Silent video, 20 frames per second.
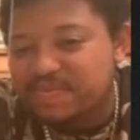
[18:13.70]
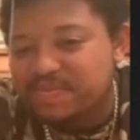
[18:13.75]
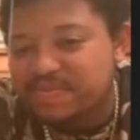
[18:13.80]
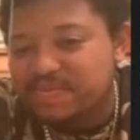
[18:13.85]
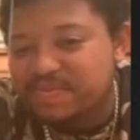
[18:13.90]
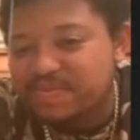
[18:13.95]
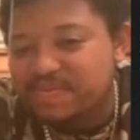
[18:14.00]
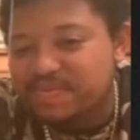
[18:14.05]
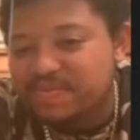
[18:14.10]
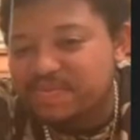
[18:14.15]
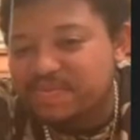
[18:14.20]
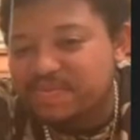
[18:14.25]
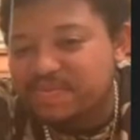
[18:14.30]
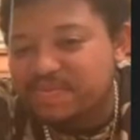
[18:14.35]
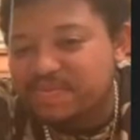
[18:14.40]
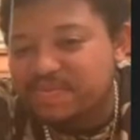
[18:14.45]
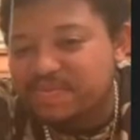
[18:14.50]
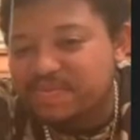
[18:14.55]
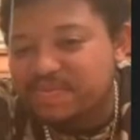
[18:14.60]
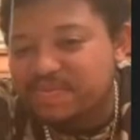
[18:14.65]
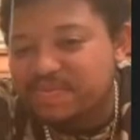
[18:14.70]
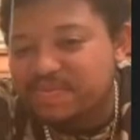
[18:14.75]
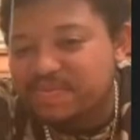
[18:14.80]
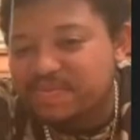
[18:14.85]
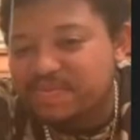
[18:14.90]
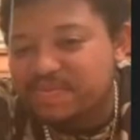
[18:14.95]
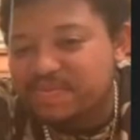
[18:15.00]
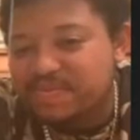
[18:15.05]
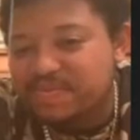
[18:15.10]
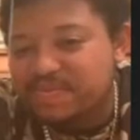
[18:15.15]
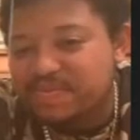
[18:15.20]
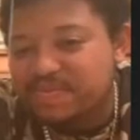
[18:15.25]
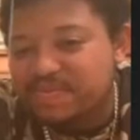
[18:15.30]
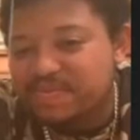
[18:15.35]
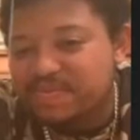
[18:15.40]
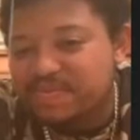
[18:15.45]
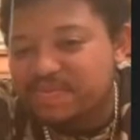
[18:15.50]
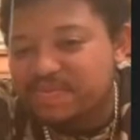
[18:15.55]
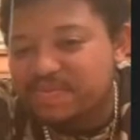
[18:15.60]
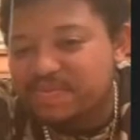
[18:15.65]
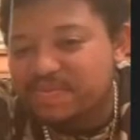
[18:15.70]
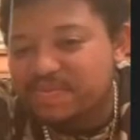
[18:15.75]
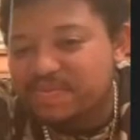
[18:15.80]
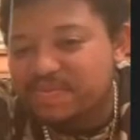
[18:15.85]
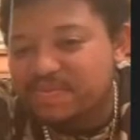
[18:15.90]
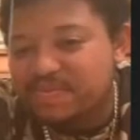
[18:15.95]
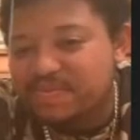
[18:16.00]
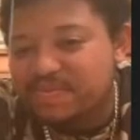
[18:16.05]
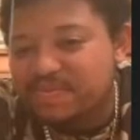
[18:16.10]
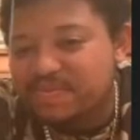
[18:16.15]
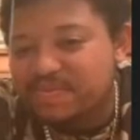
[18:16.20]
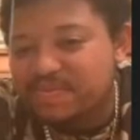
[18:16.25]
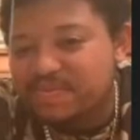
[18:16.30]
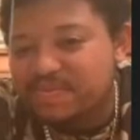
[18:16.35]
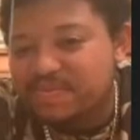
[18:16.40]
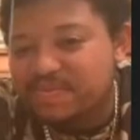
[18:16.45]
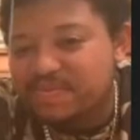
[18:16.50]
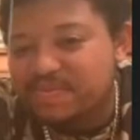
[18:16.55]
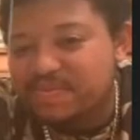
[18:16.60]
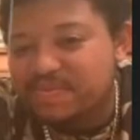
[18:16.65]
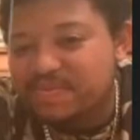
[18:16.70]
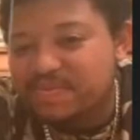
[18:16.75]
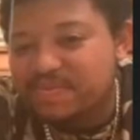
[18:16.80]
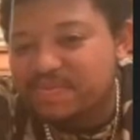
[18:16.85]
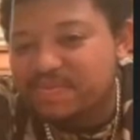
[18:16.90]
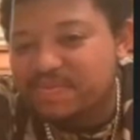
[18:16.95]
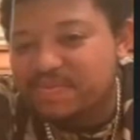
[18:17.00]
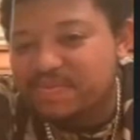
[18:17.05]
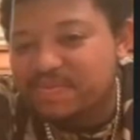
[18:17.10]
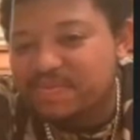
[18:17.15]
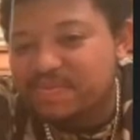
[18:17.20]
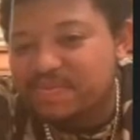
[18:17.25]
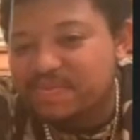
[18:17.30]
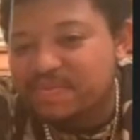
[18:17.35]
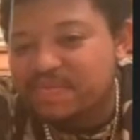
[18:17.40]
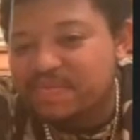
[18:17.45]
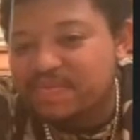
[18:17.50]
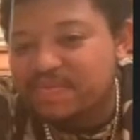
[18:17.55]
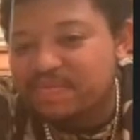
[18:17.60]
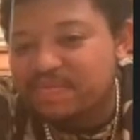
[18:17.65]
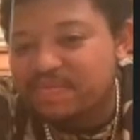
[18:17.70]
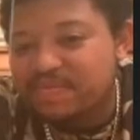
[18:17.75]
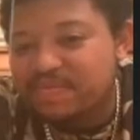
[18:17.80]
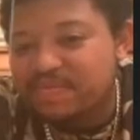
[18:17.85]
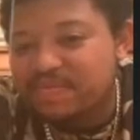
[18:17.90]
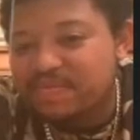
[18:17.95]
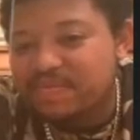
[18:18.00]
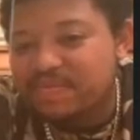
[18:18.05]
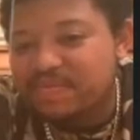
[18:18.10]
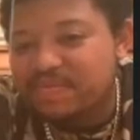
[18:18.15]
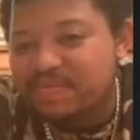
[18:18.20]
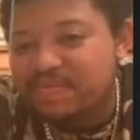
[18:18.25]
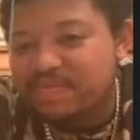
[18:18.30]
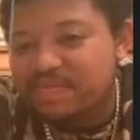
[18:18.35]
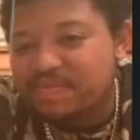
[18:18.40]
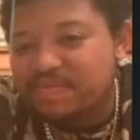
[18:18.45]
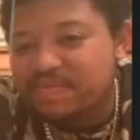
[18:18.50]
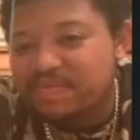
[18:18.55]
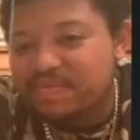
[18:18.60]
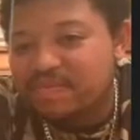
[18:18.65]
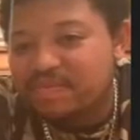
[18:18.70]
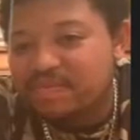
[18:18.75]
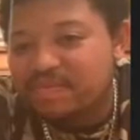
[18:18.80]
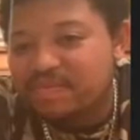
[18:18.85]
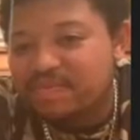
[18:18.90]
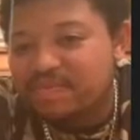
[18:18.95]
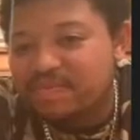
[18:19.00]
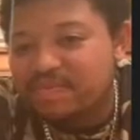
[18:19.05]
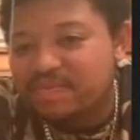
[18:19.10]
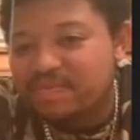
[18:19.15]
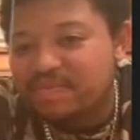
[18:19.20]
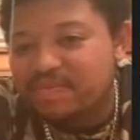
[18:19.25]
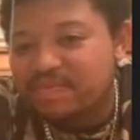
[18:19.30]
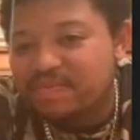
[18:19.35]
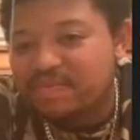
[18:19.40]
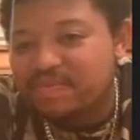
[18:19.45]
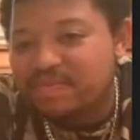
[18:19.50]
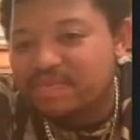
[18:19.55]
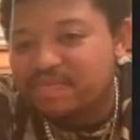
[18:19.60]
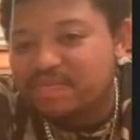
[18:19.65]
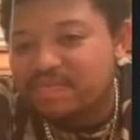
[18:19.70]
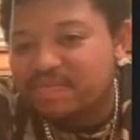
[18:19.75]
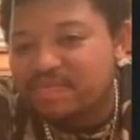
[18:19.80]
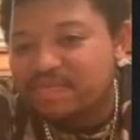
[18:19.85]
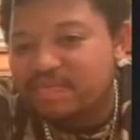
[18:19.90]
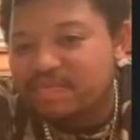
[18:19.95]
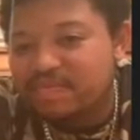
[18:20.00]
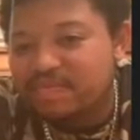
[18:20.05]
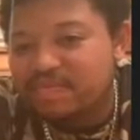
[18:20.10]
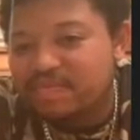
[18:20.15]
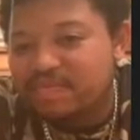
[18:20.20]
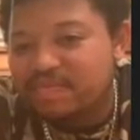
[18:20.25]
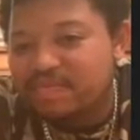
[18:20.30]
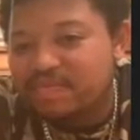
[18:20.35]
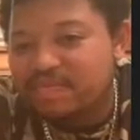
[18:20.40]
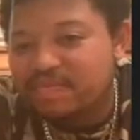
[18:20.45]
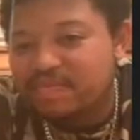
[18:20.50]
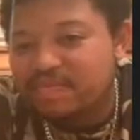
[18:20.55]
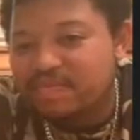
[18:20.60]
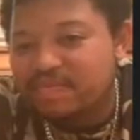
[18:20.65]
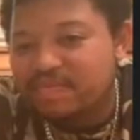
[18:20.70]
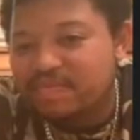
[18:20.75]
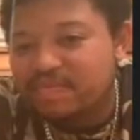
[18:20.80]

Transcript: No words are spoken by the person on screen.